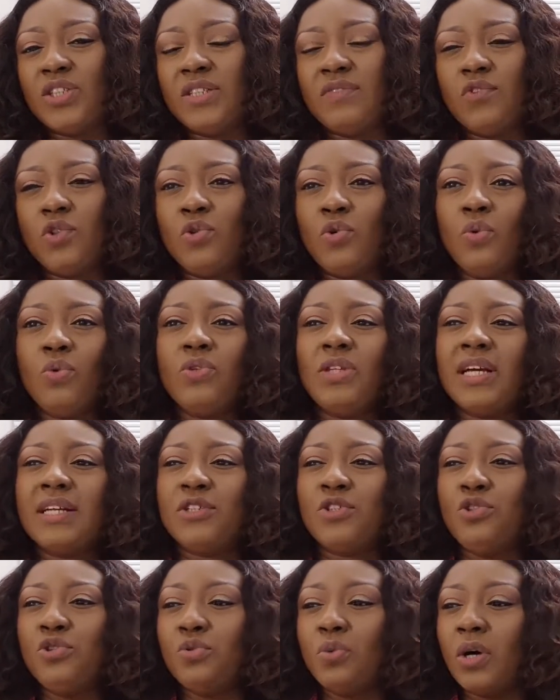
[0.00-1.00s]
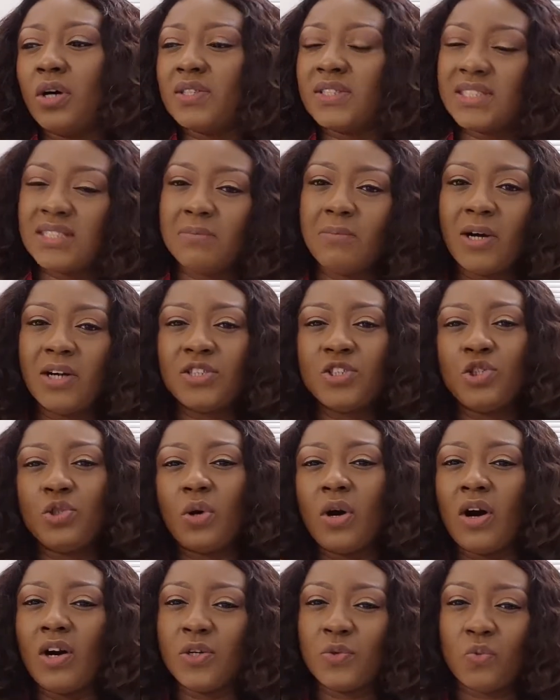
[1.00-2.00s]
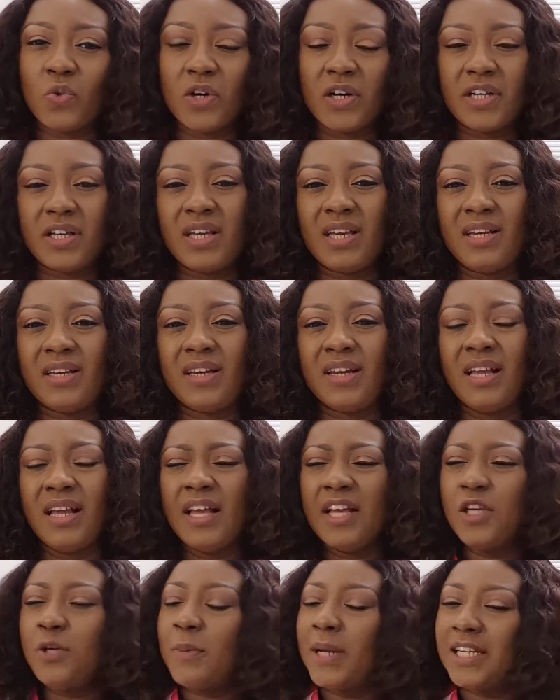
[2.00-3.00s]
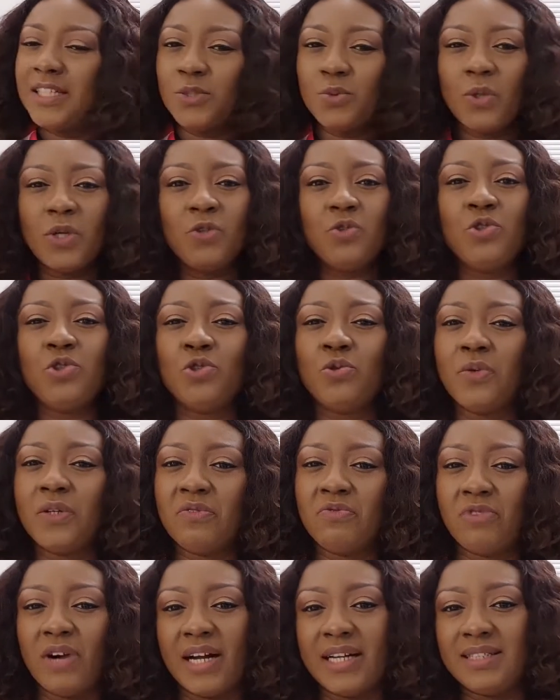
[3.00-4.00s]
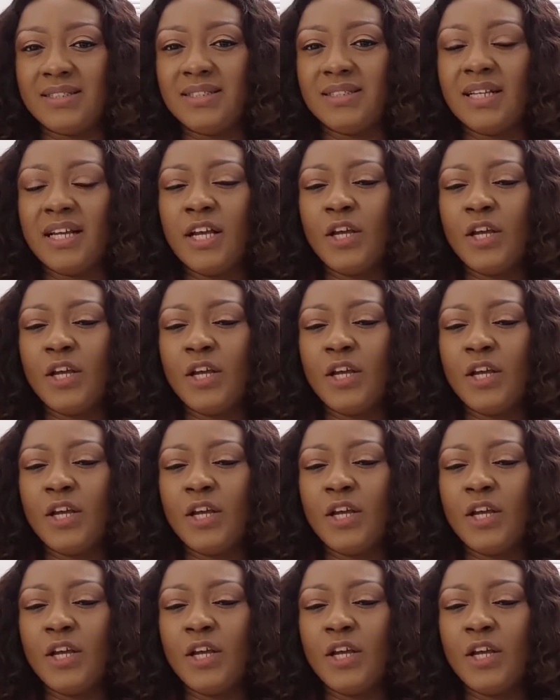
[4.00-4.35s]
if you know that you are smart, you're hardworking, you might as well do it right.